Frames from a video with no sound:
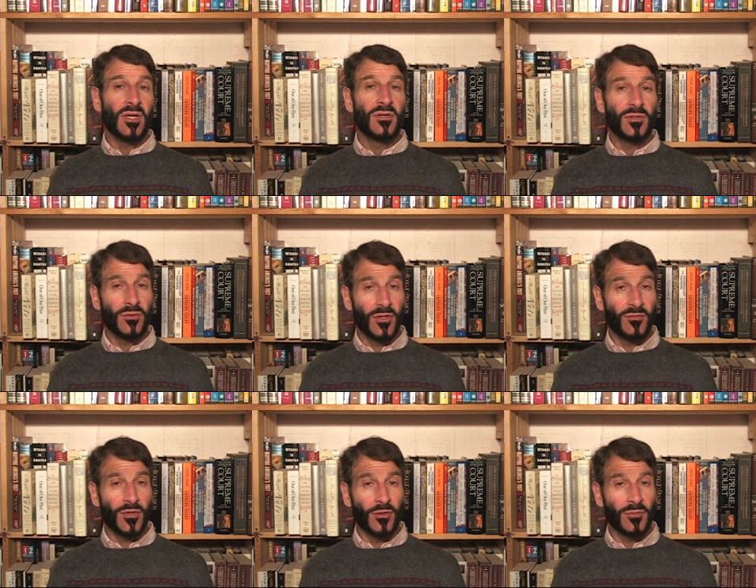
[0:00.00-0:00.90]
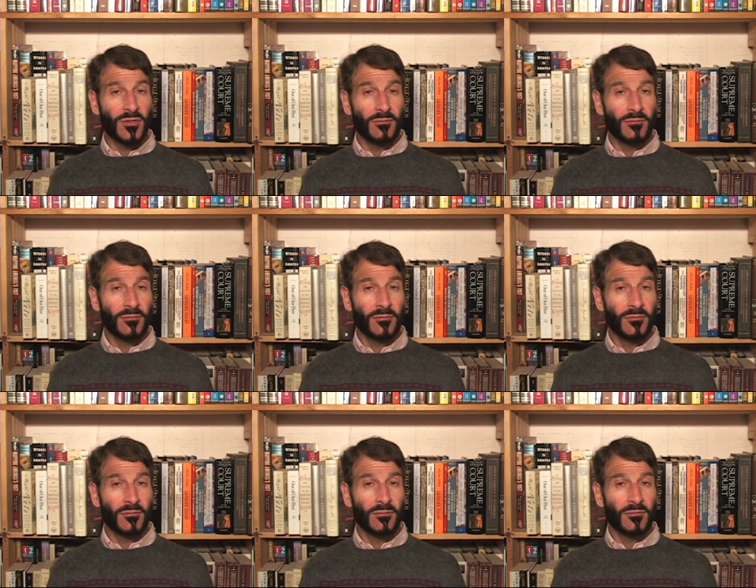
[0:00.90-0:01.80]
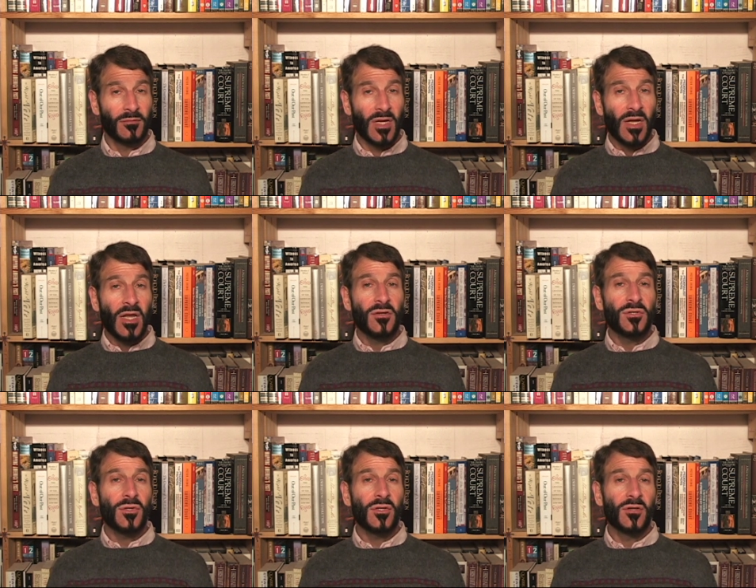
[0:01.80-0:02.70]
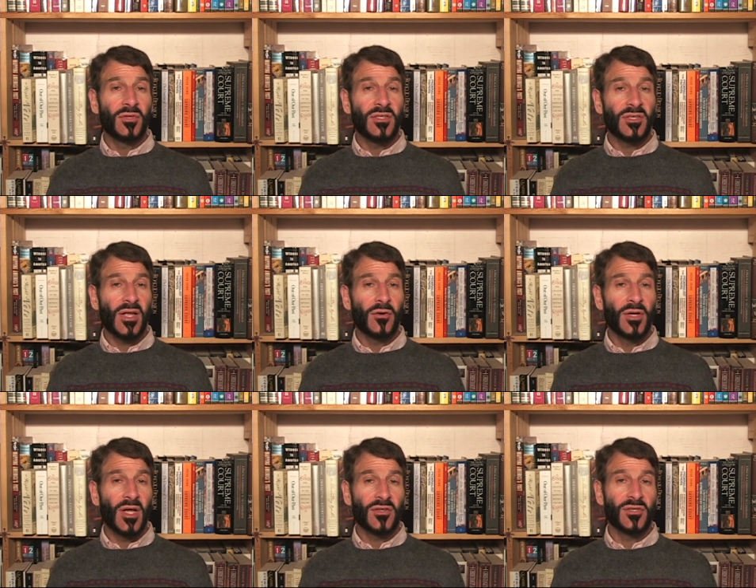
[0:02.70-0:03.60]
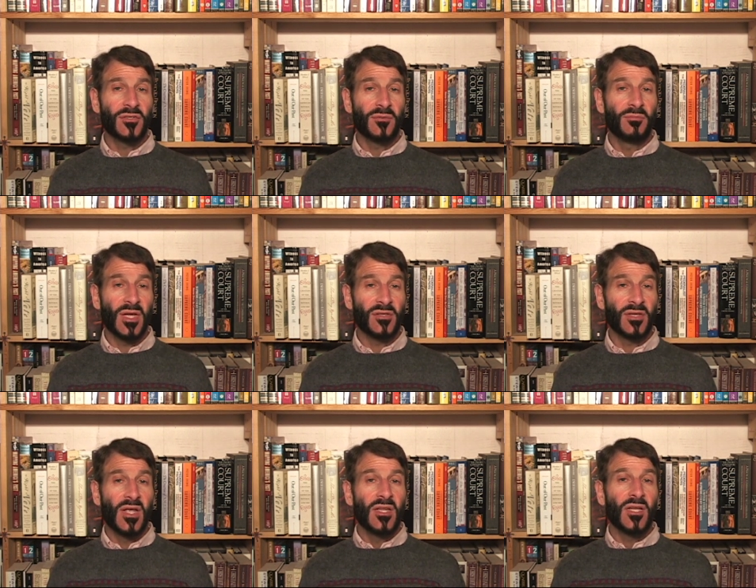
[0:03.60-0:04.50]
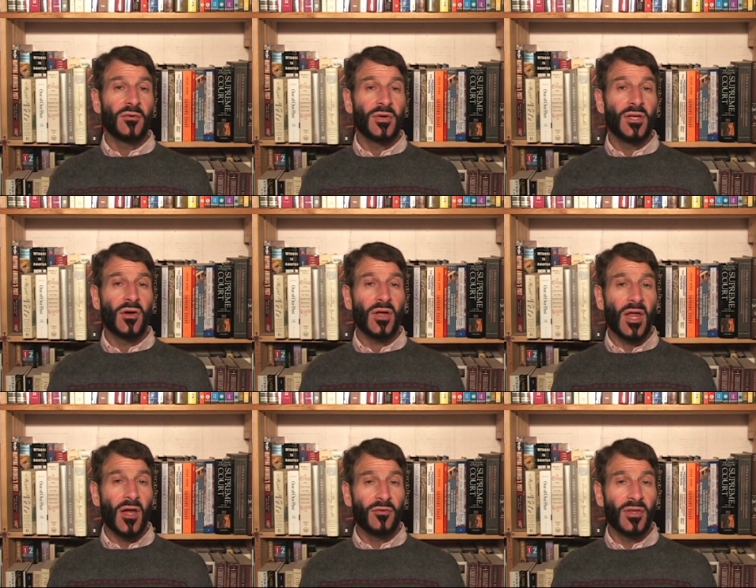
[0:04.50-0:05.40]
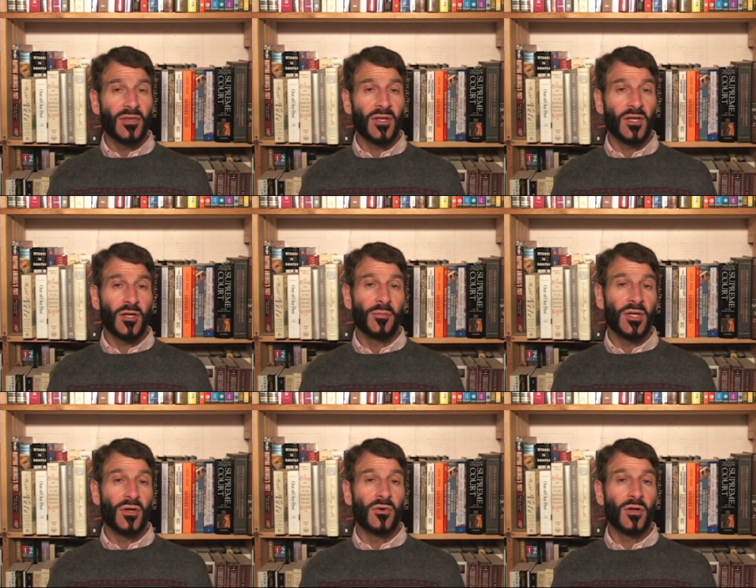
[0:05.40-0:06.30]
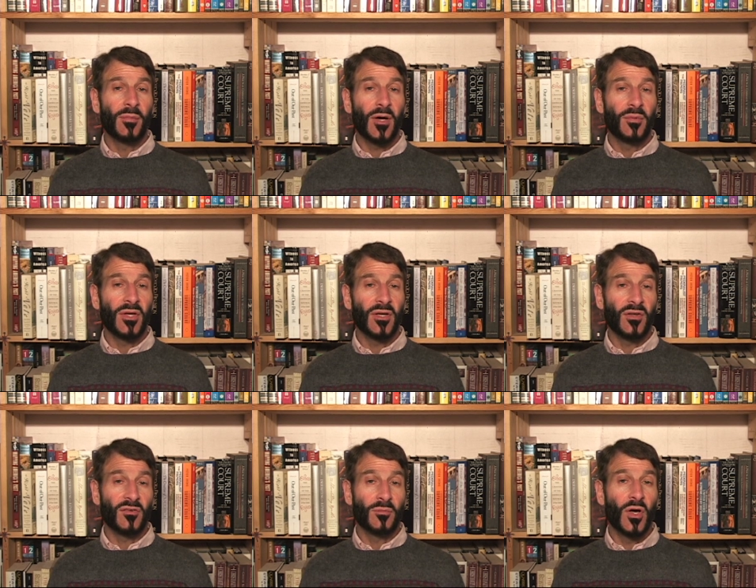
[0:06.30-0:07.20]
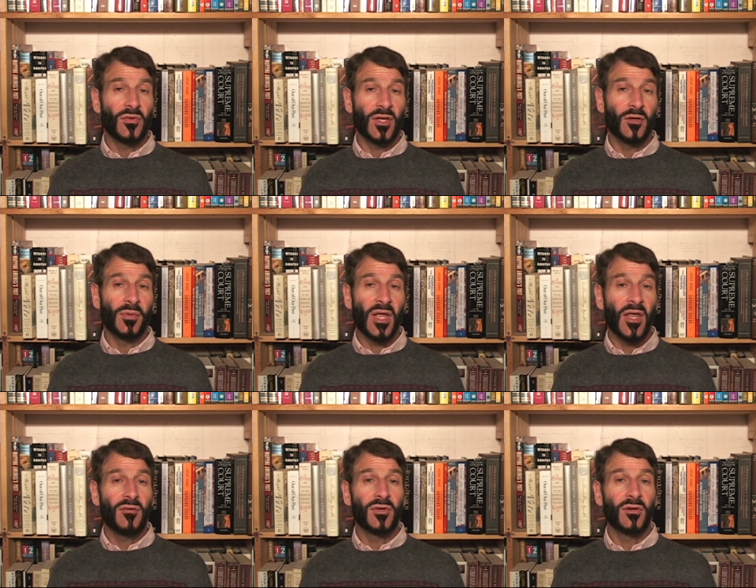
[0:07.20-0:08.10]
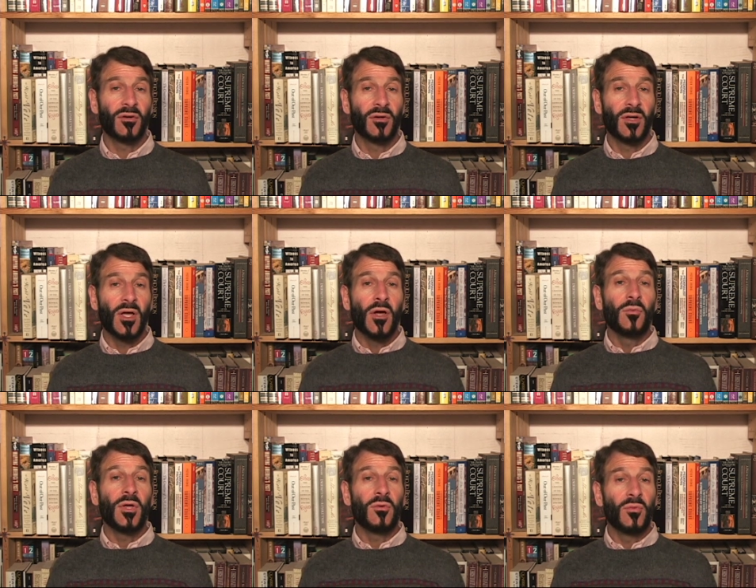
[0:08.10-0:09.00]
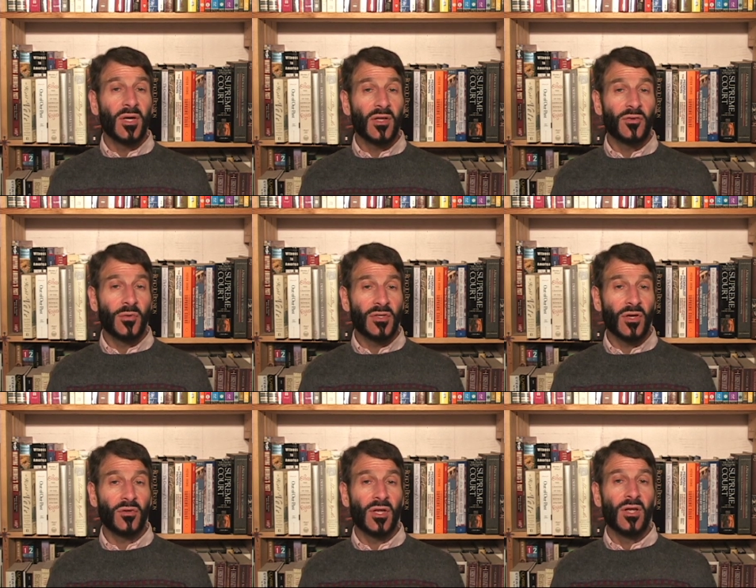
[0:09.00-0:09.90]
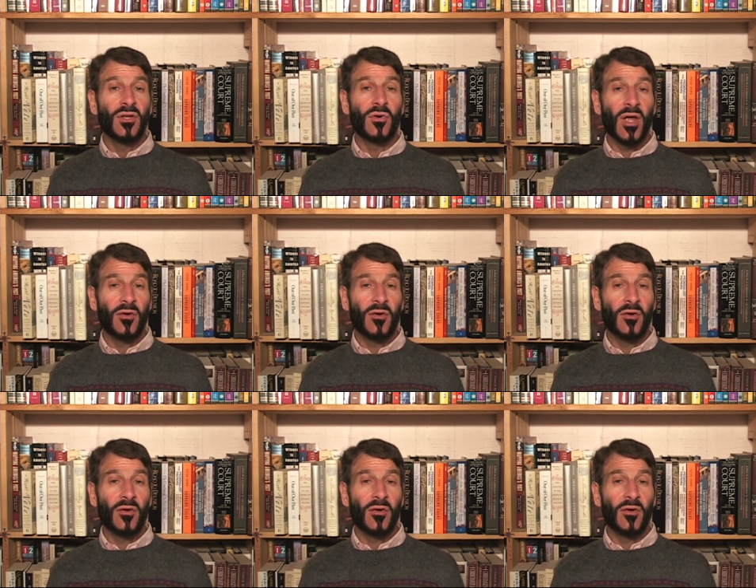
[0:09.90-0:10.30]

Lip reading: intuitive terms. Intuitively, scale reductionism means that if we know everything that can be known about predicting small-scale behavior, we will, as a result, know